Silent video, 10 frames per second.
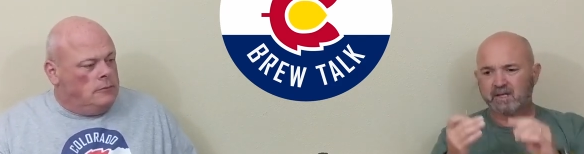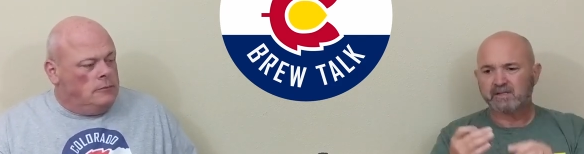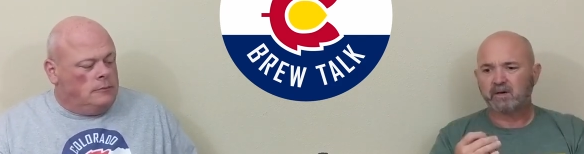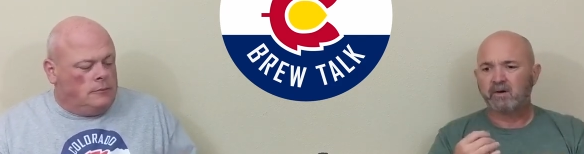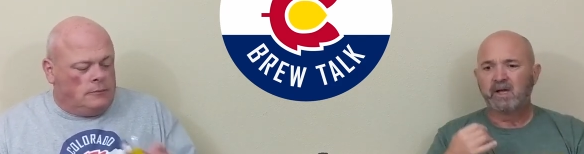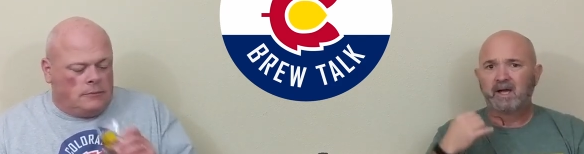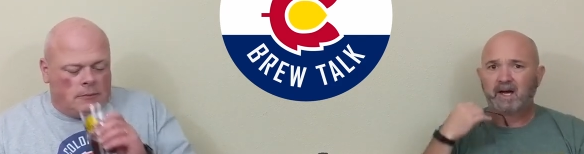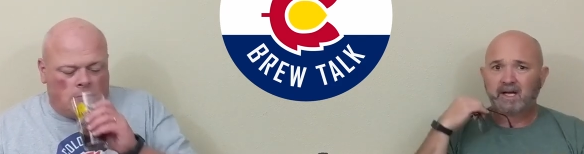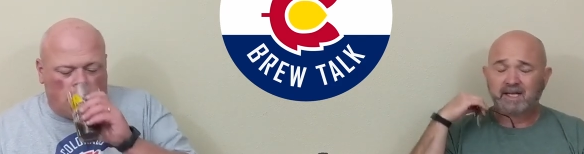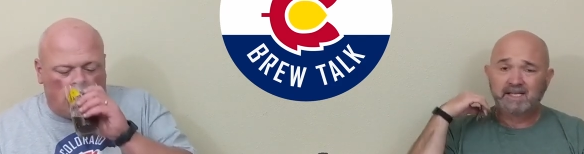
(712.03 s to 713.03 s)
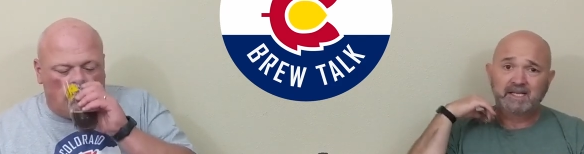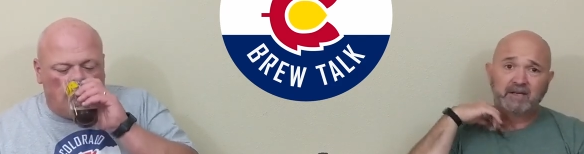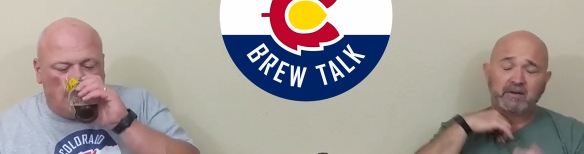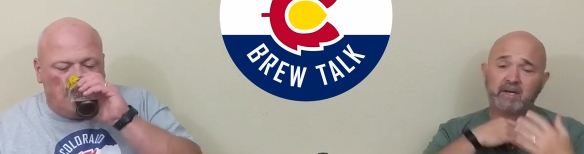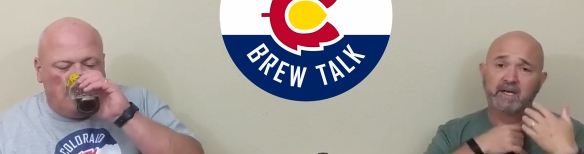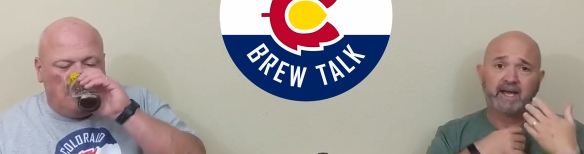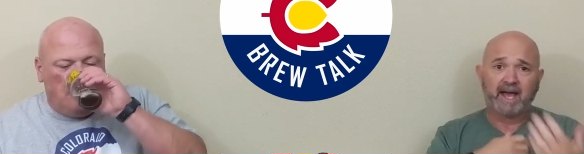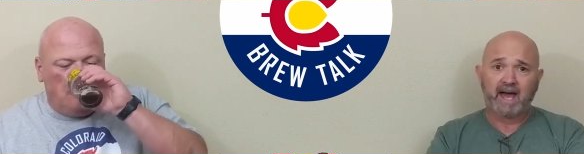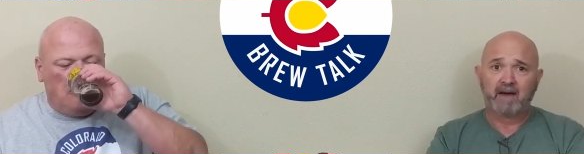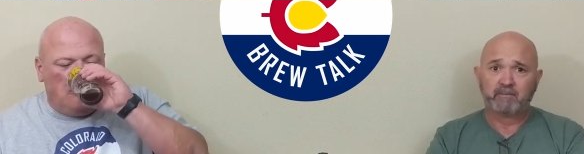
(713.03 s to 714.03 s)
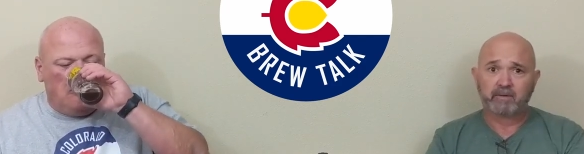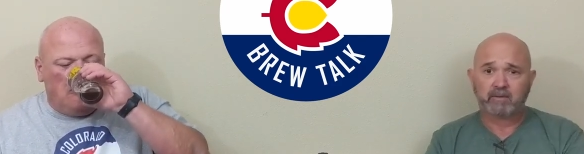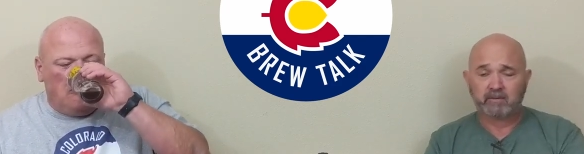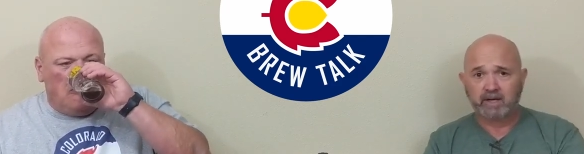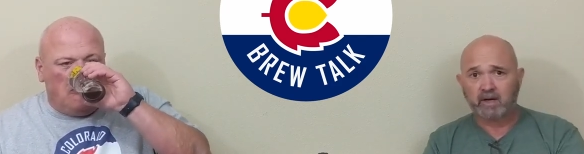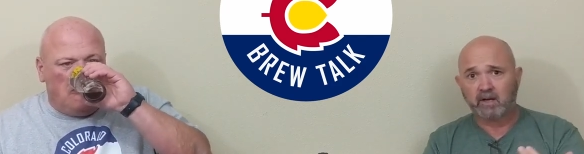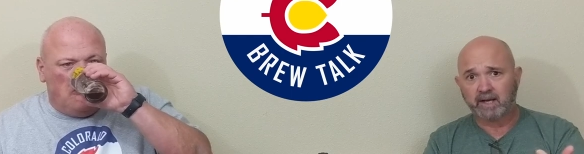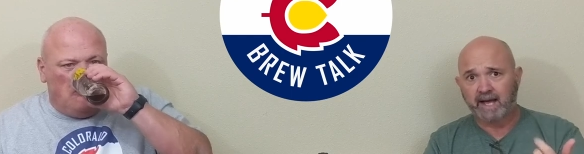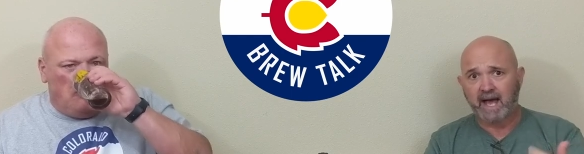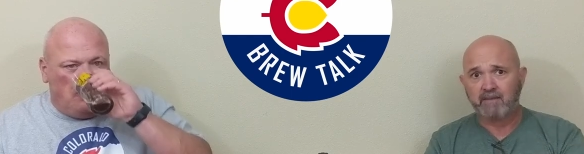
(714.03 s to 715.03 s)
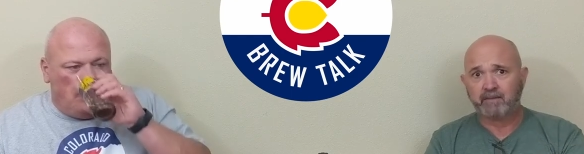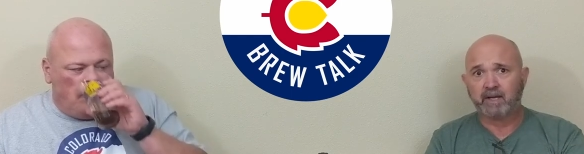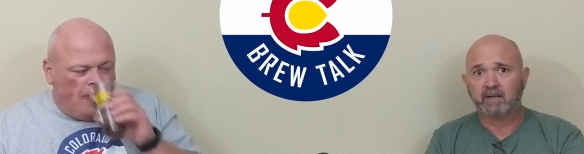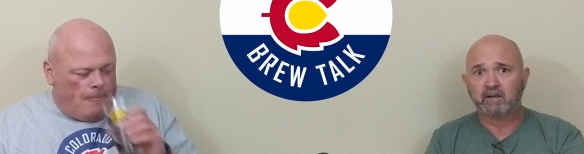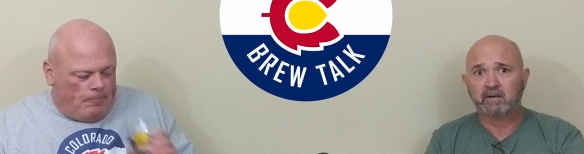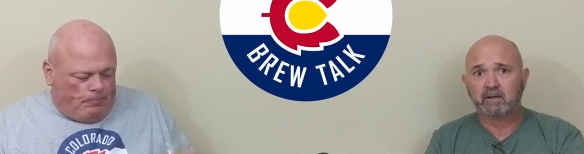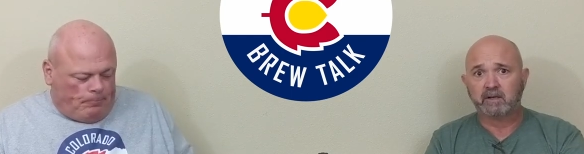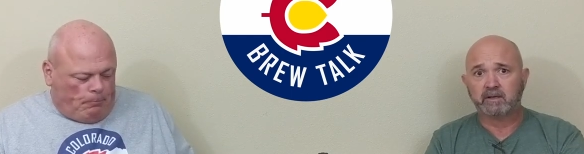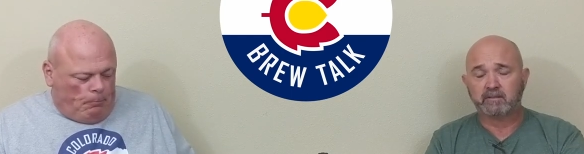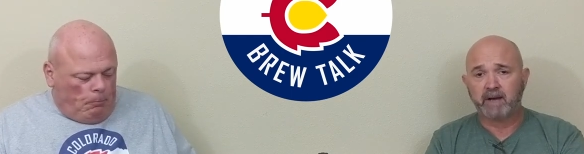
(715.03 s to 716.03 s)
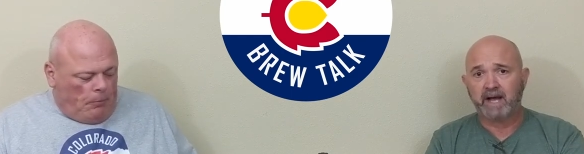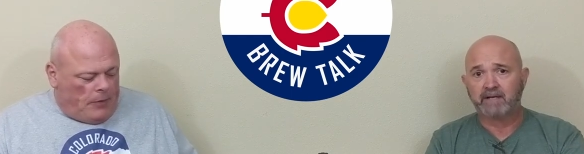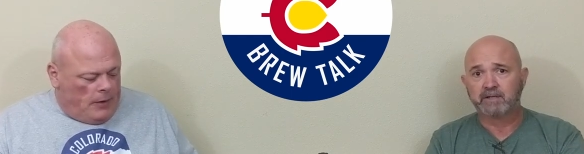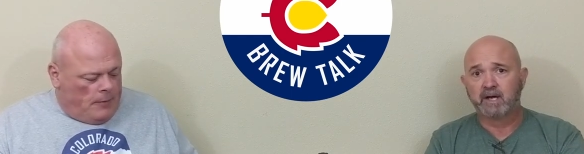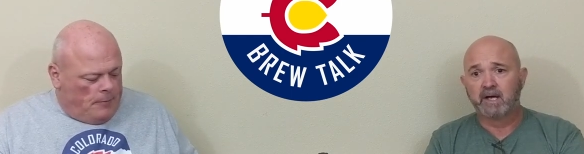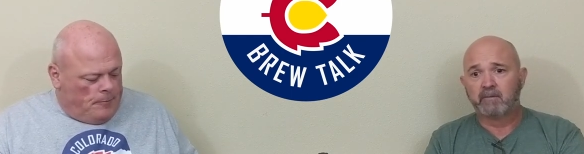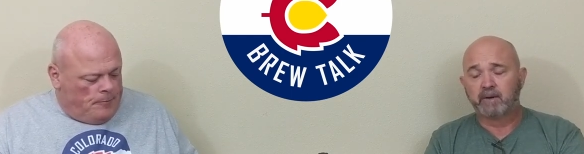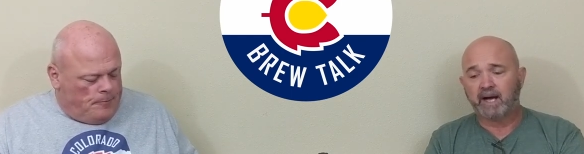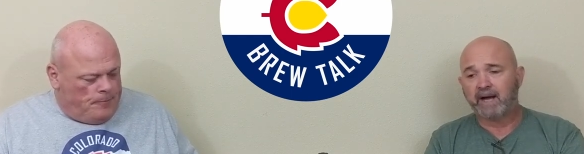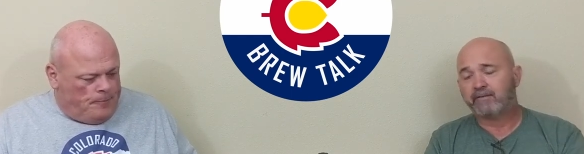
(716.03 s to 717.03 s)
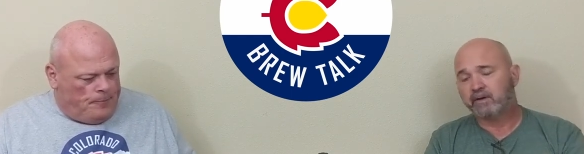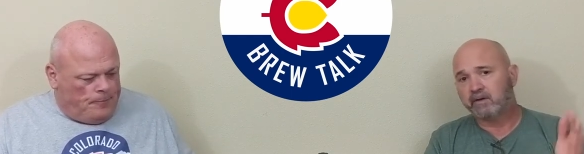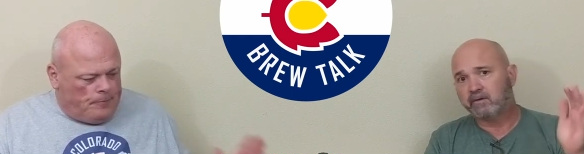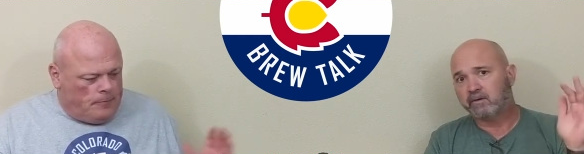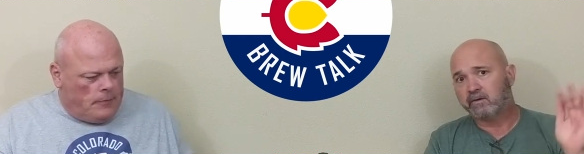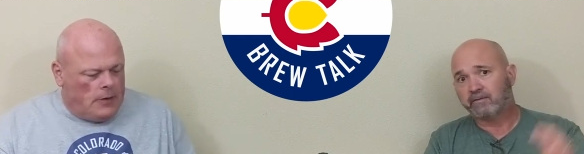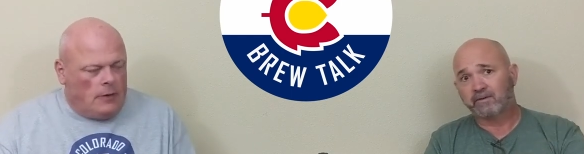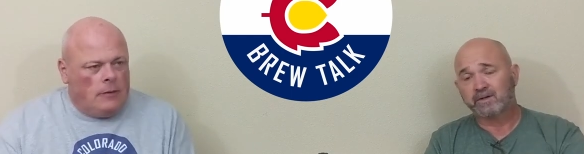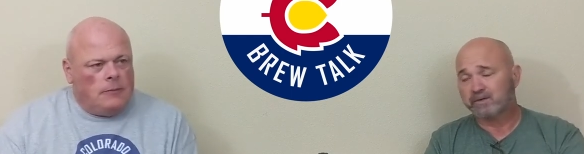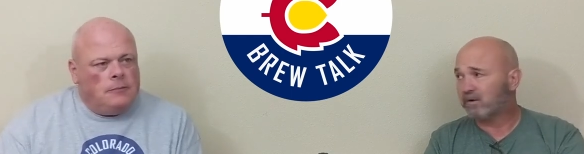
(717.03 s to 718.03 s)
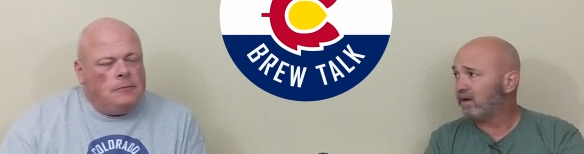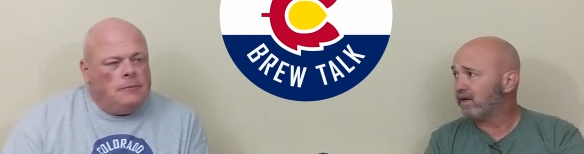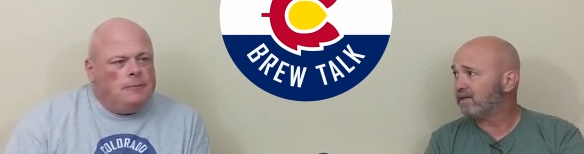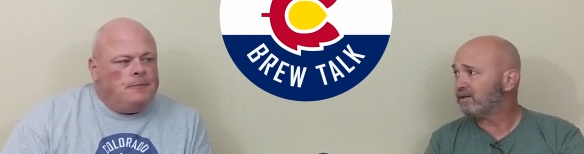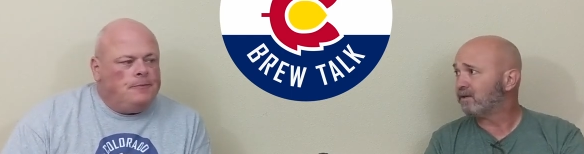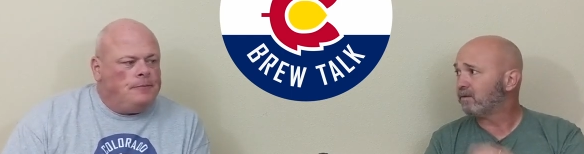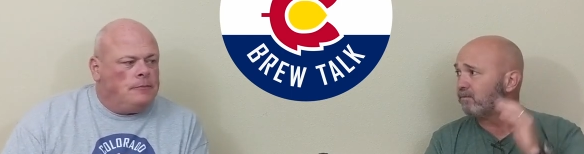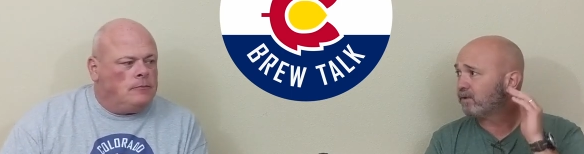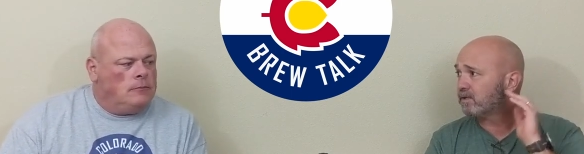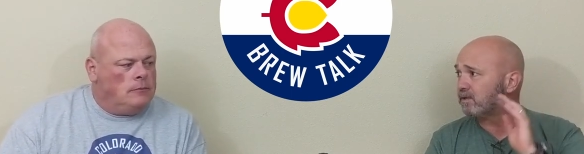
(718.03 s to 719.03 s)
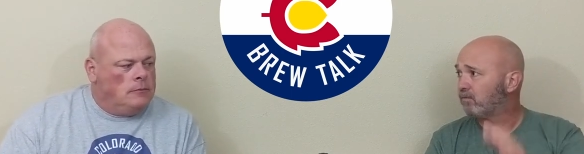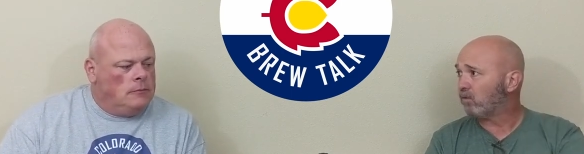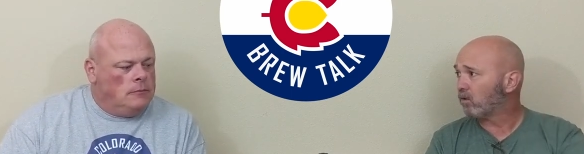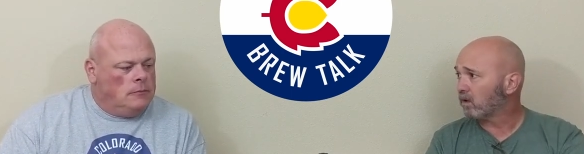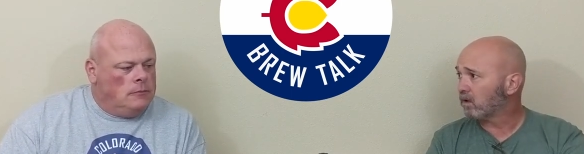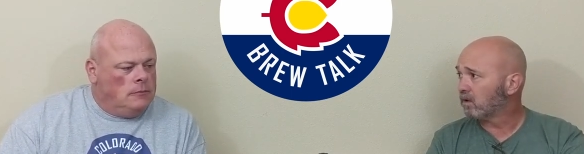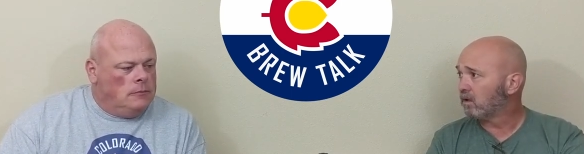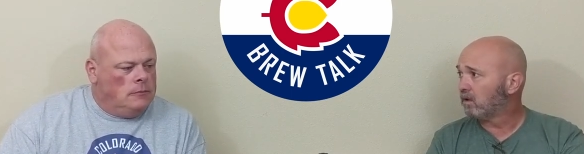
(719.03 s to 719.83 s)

Speaker 1: So, uh, like I said, you can cap. They call it capping the the mash. But after you do your first runnings, you could put some more